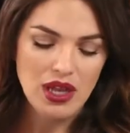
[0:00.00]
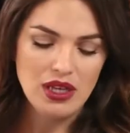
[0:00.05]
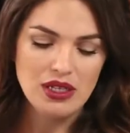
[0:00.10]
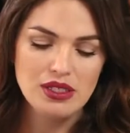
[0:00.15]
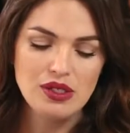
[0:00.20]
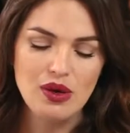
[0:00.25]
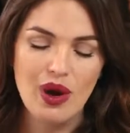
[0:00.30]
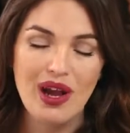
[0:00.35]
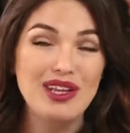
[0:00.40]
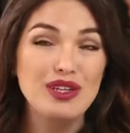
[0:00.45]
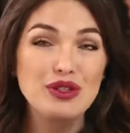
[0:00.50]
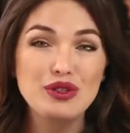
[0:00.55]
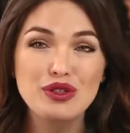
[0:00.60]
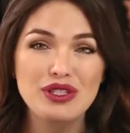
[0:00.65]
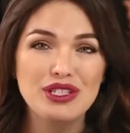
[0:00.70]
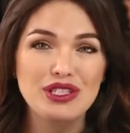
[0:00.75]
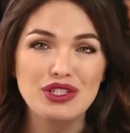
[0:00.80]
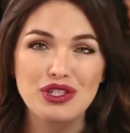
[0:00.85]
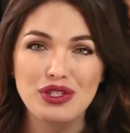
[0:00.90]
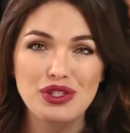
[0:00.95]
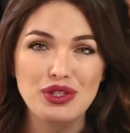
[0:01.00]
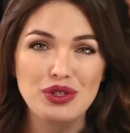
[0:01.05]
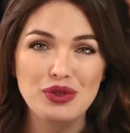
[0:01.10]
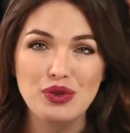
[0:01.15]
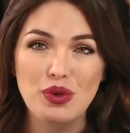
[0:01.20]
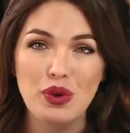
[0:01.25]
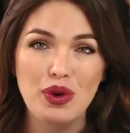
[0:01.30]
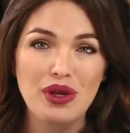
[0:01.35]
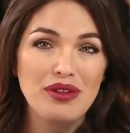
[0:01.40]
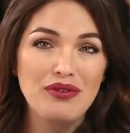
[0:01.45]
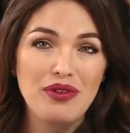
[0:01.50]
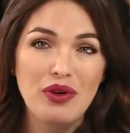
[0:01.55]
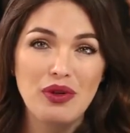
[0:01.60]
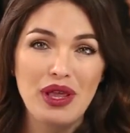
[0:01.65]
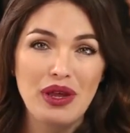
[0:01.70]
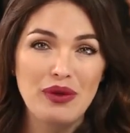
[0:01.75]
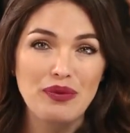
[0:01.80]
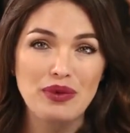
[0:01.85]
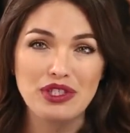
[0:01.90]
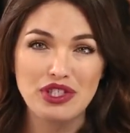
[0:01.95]
So I usually just use Oil of
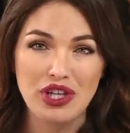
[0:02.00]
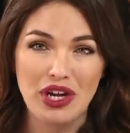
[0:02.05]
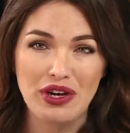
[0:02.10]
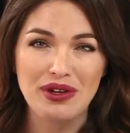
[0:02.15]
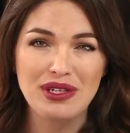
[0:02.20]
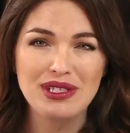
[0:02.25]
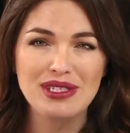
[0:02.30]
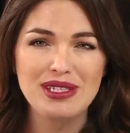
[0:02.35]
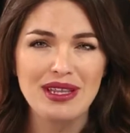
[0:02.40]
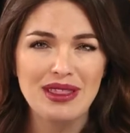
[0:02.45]
Olay Regenerist.